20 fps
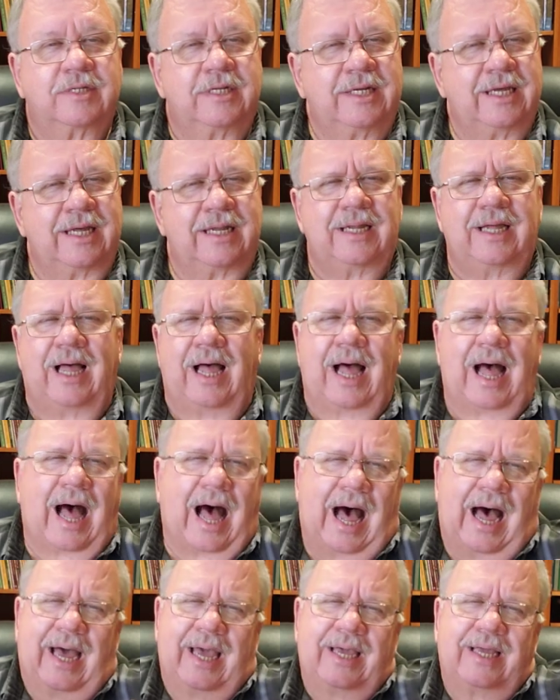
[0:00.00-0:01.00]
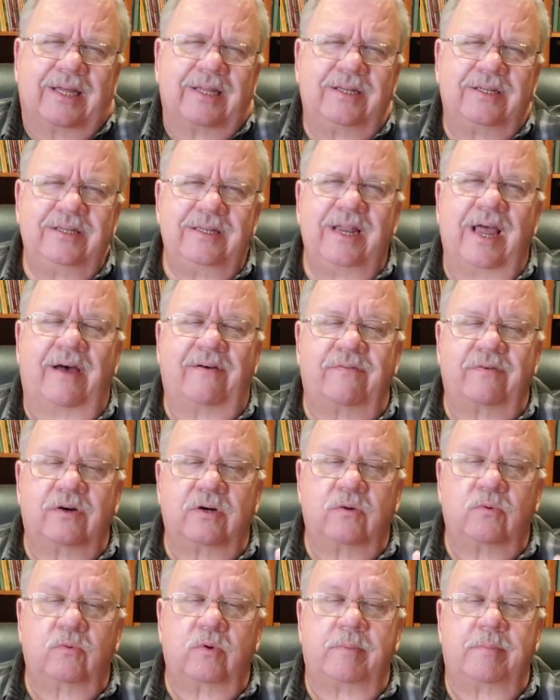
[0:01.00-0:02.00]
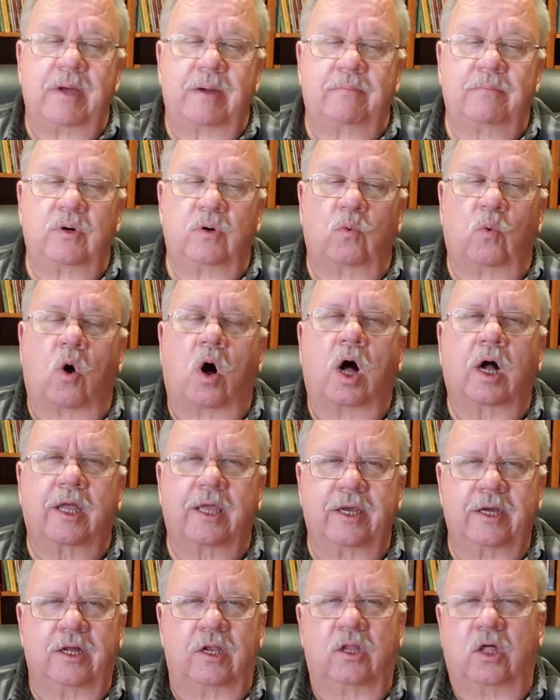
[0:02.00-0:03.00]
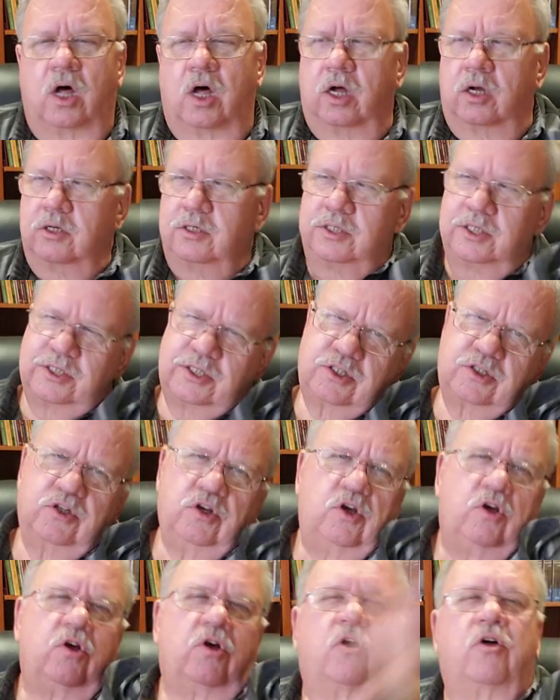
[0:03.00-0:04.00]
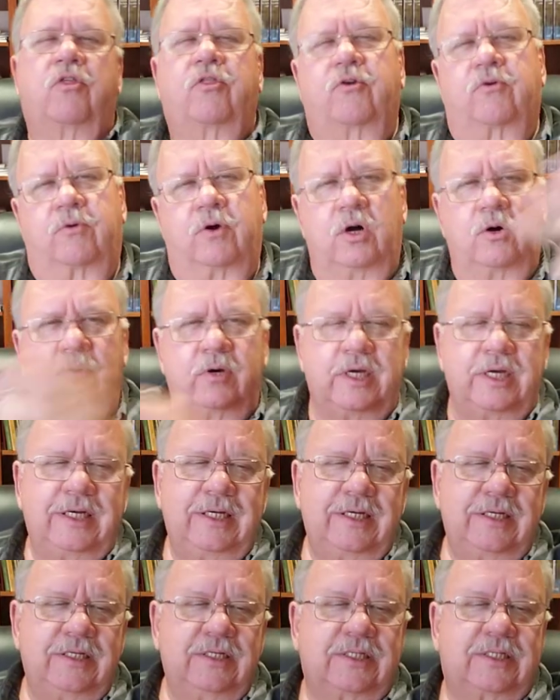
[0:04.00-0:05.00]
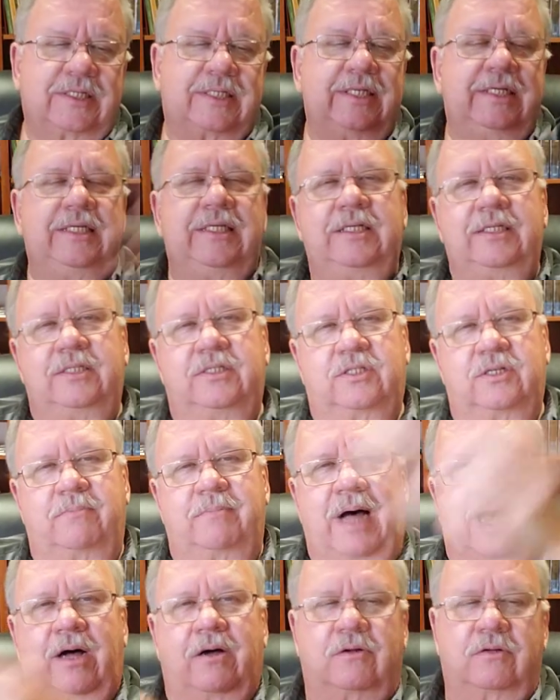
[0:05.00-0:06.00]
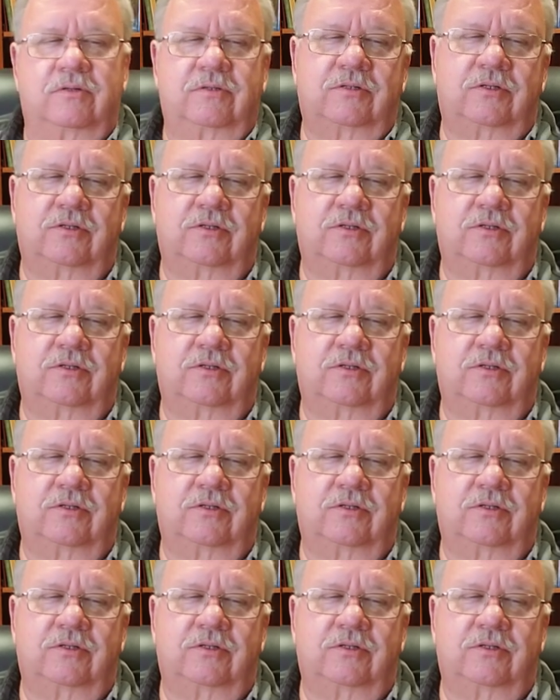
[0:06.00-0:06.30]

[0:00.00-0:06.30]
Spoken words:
yet I can never remember walking along just throwing seeds about.